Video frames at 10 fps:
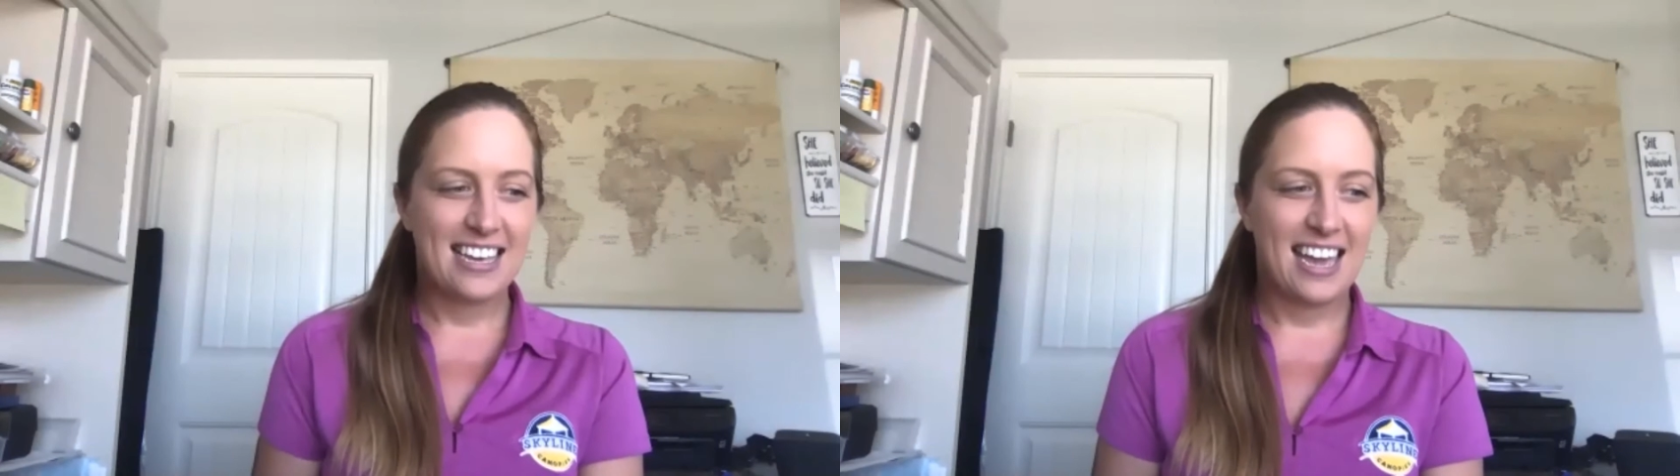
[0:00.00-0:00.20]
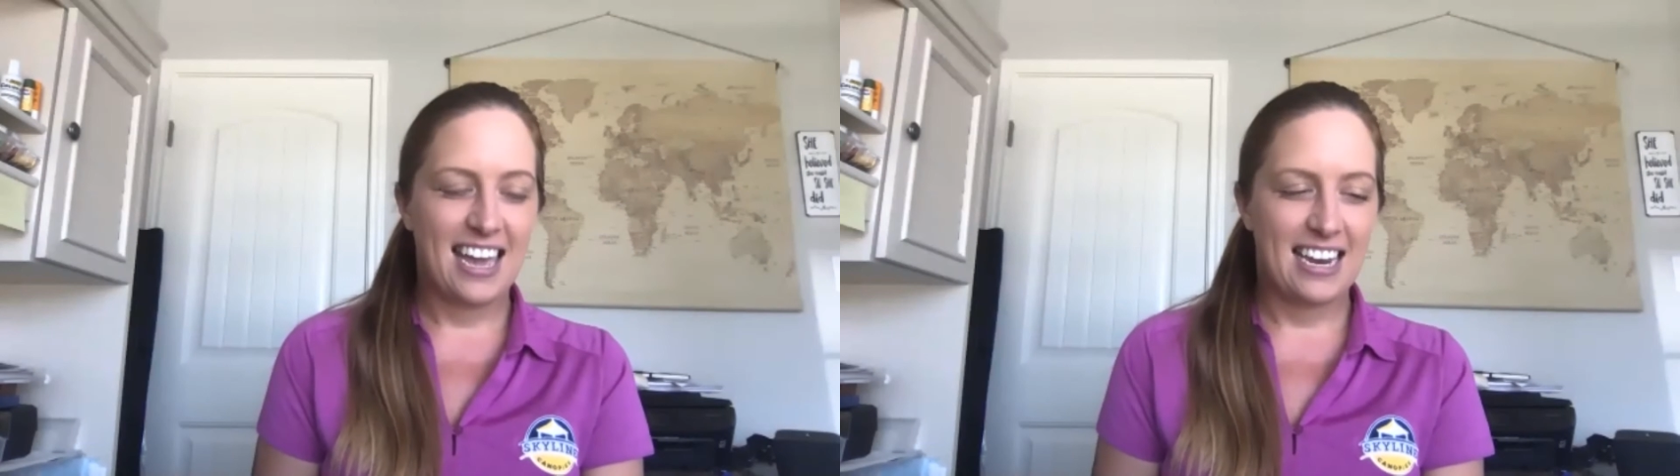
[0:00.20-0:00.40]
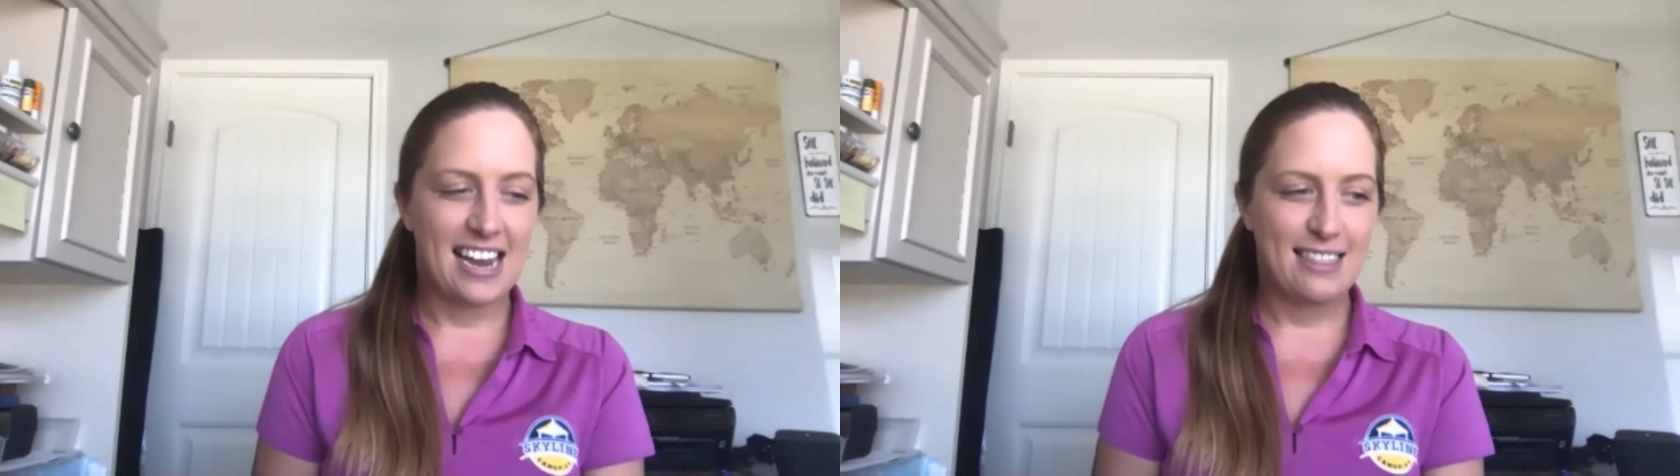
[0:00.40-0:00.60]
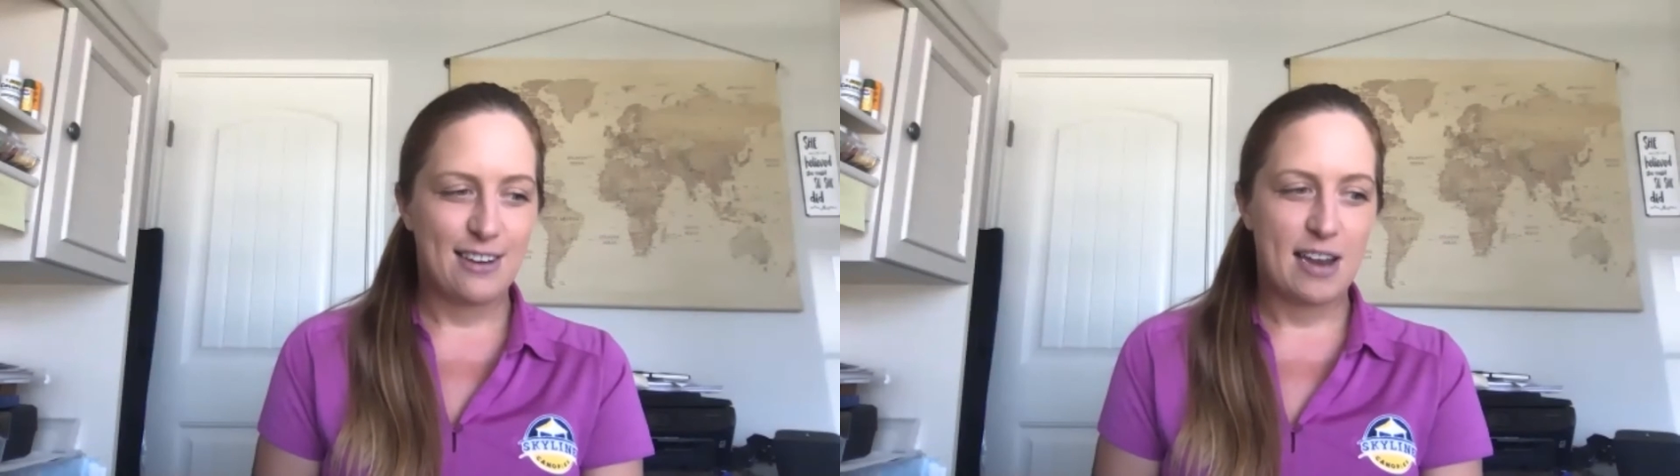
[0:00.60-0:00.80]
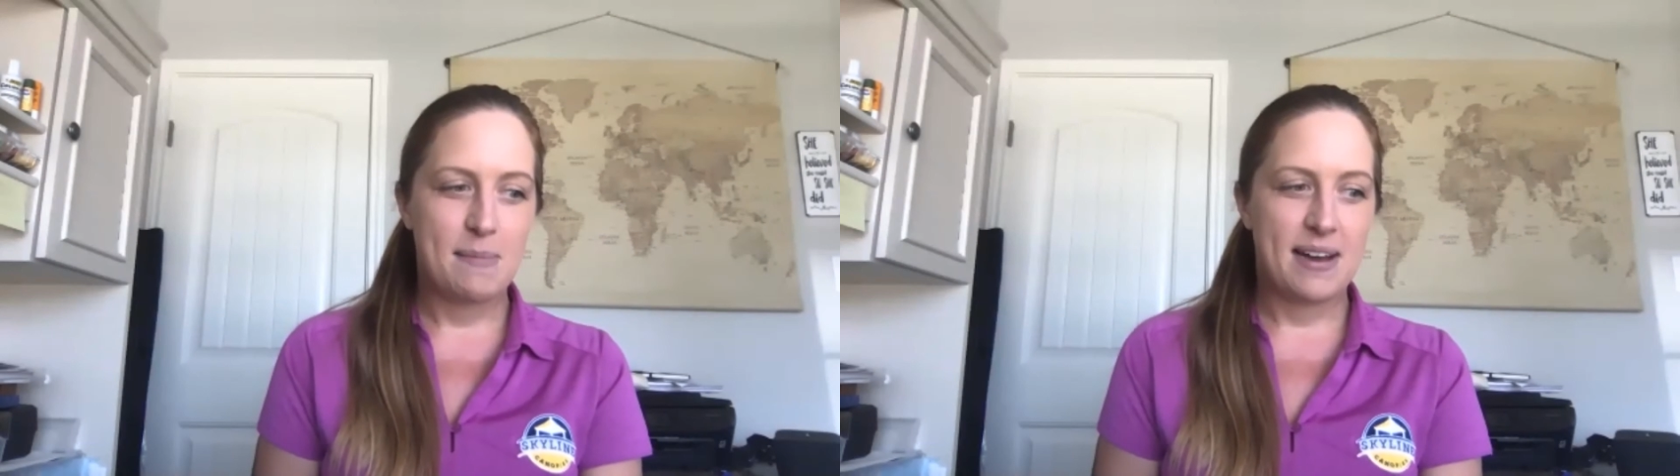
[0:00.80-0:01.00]
and I
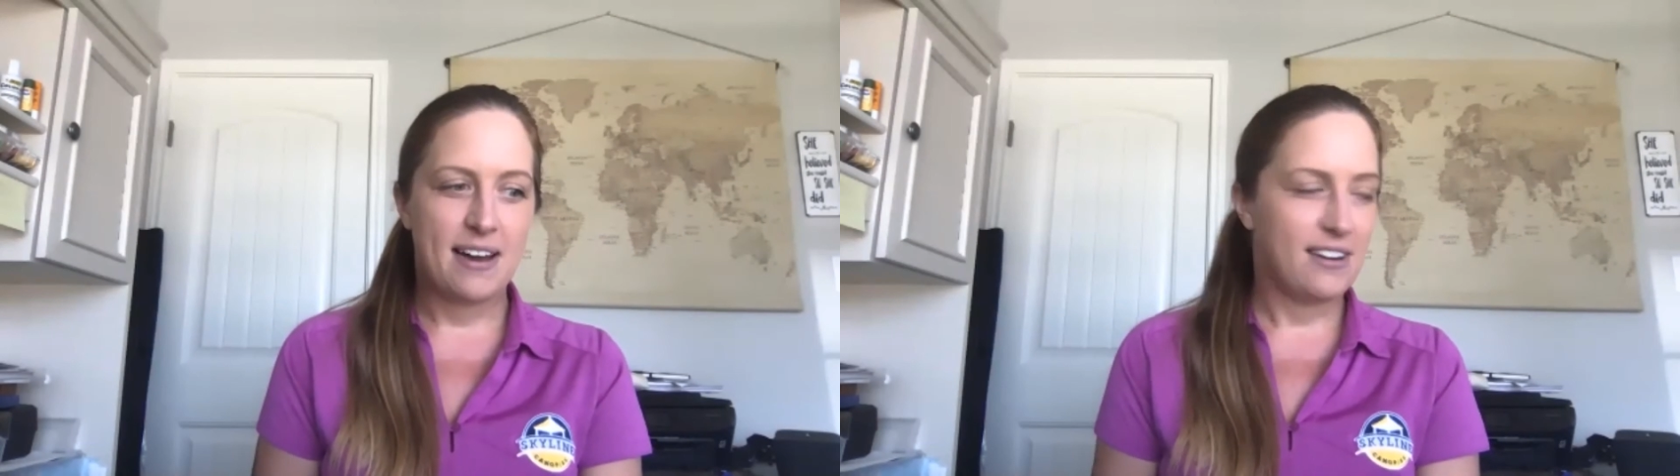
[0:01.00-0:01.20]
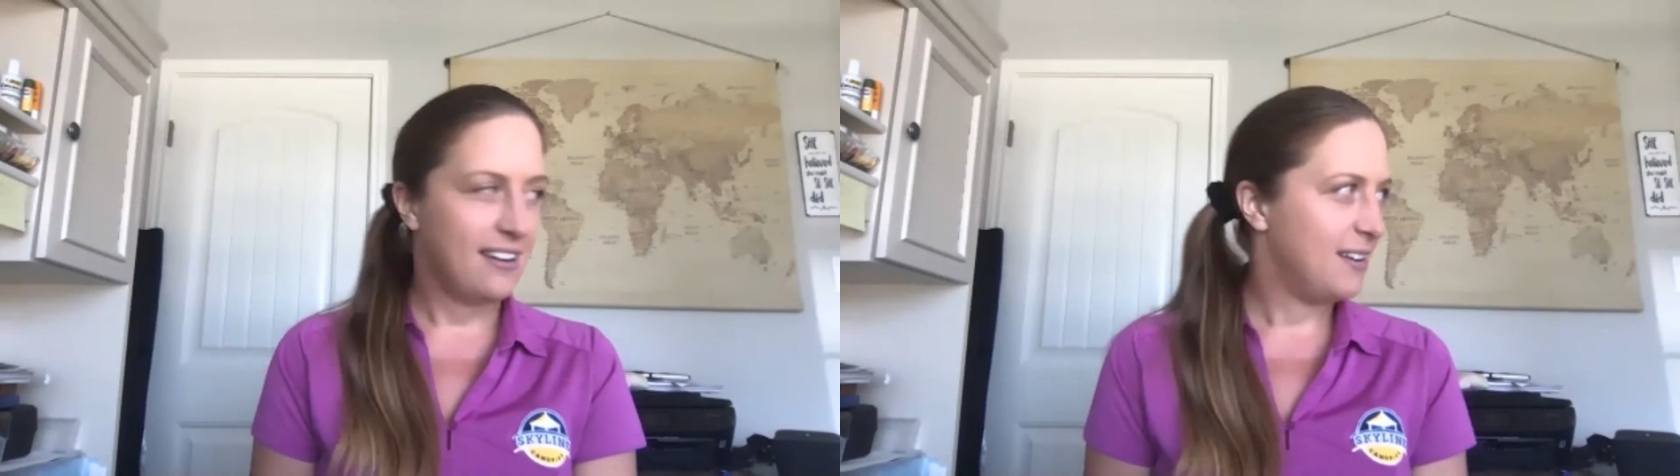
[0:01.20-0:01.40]
thought about